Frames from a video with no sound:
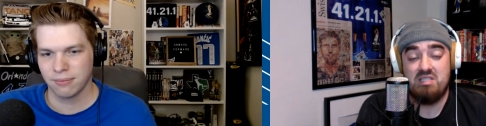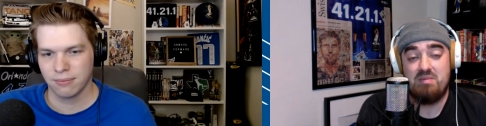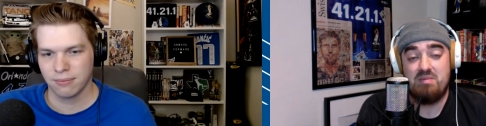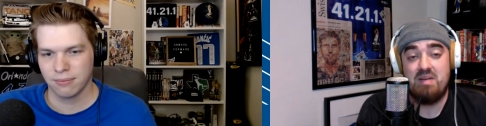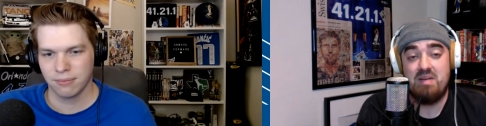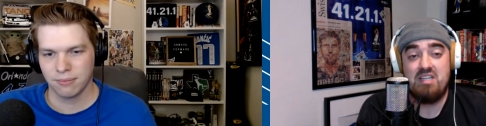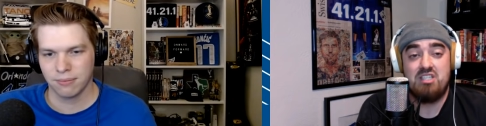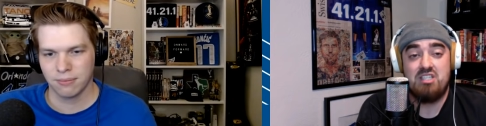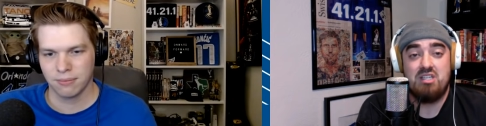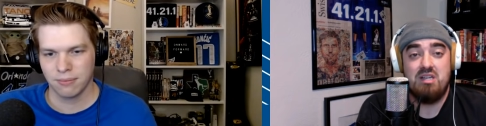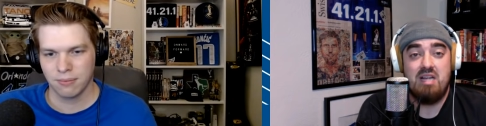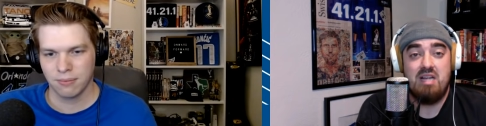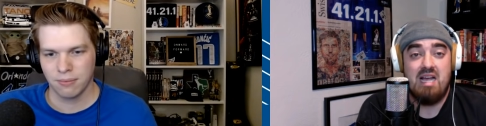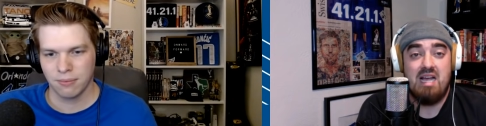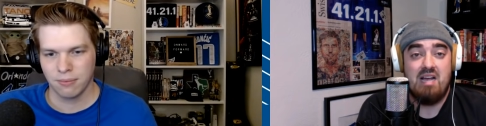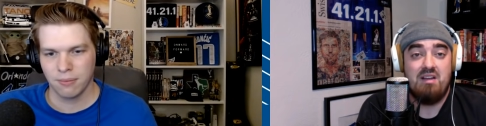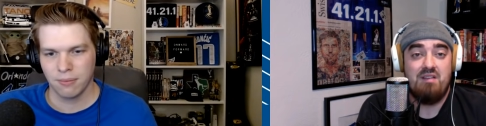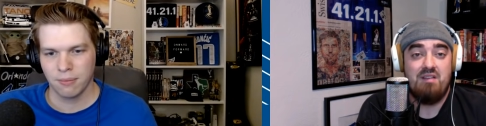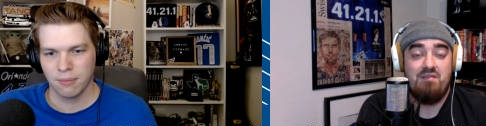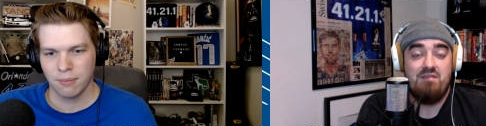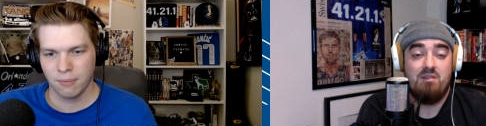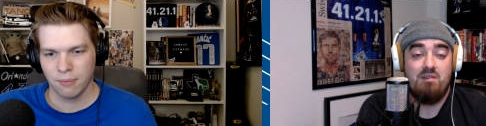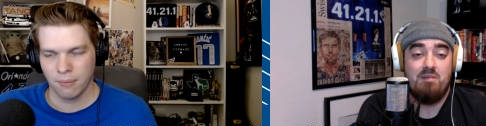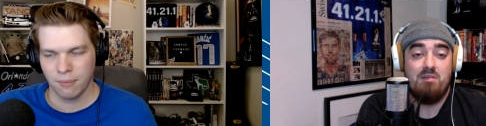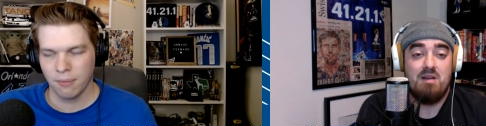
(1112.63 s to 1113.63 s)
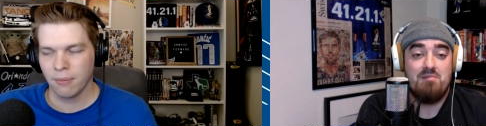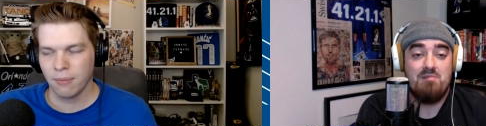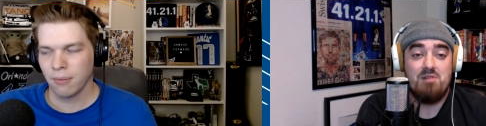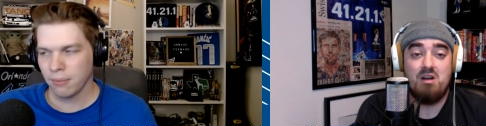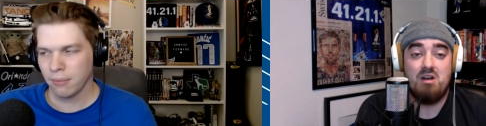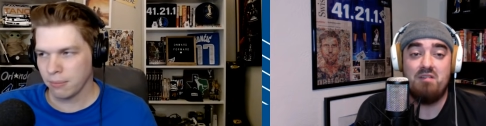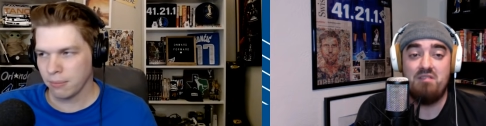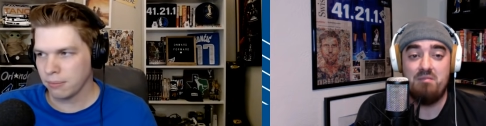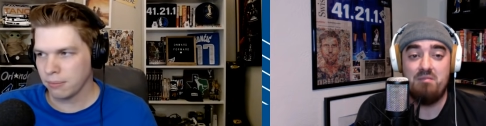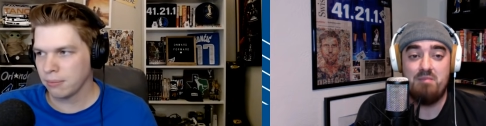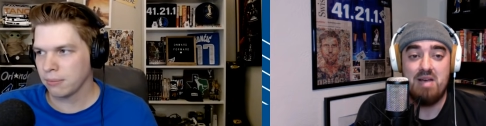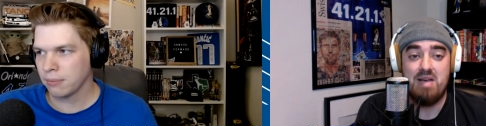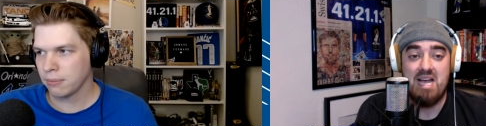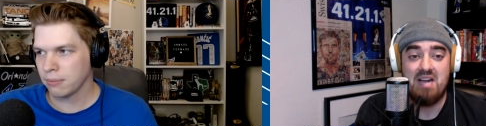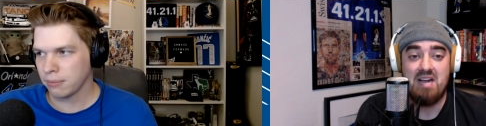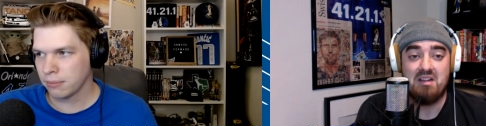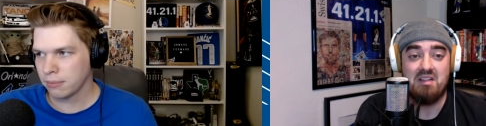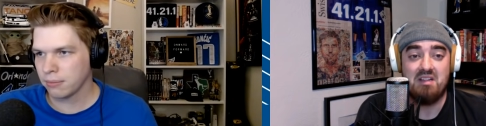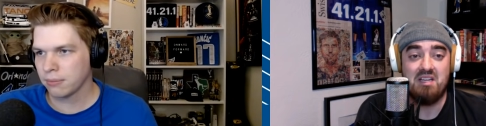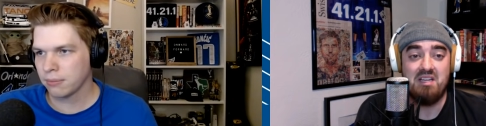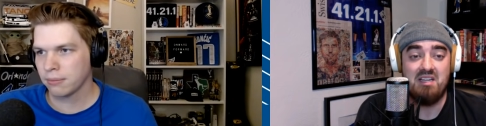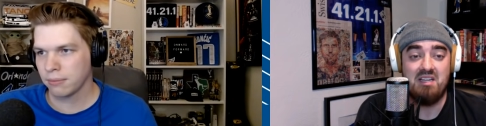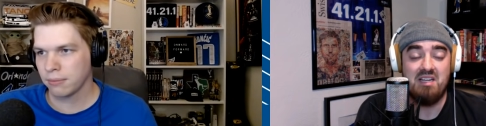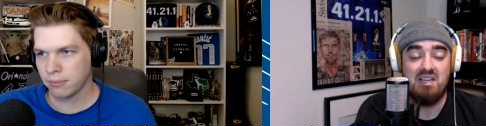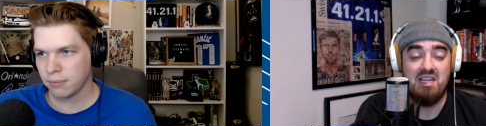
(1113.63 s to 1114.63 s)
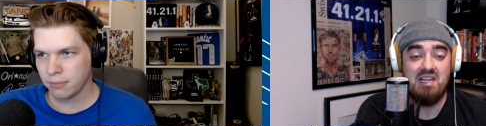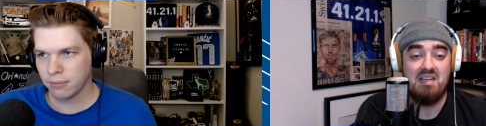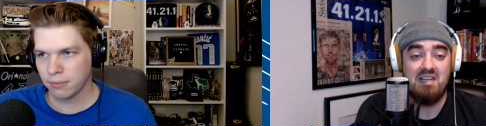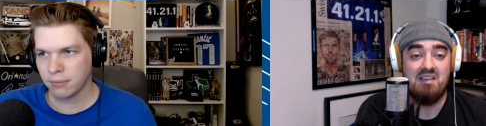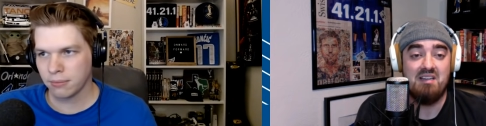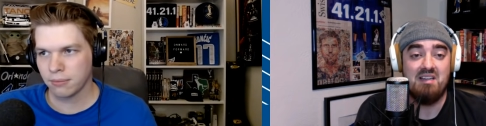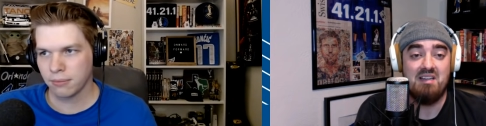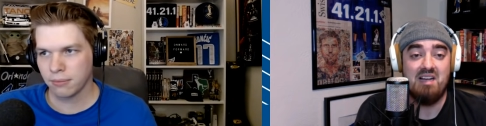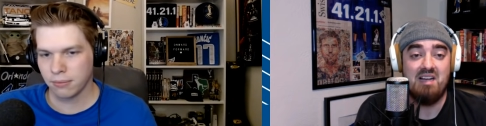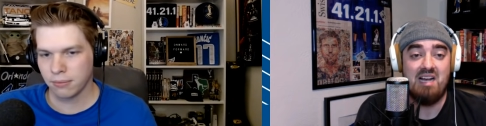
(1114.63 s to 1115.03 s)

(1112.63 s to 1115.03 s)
Speaker 1: especially how you feel about Marvin Bagley. And